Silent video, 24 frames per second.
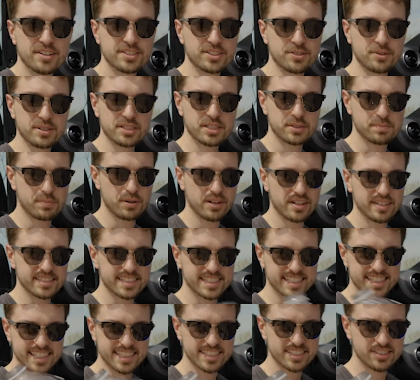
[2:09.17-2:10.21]
So we just put in
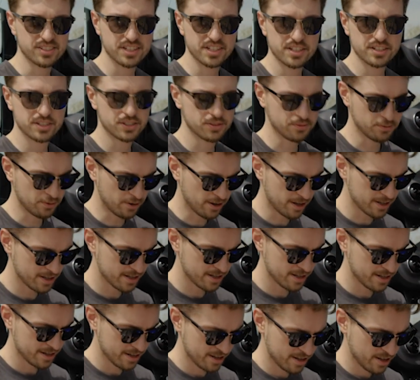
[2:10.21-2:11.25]
6 liters of
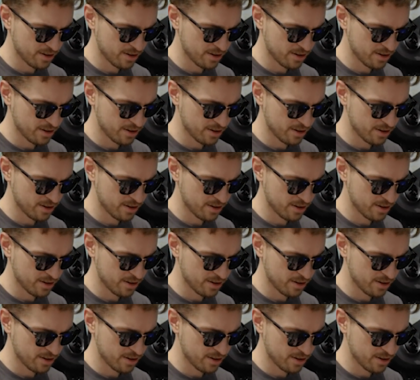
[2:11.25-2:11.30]
water.